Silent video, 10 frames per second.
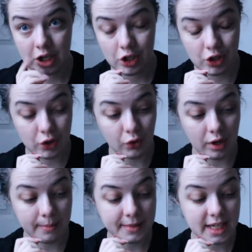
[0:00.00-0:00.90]

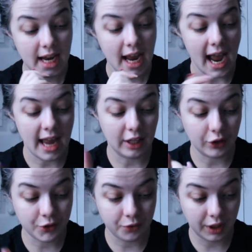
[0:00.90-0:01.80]
Scribd, and it
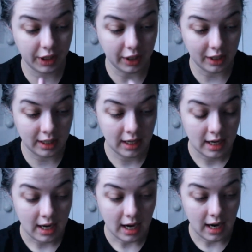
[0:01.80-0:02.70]
looked really good.
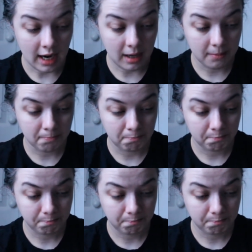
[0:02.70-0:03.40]
I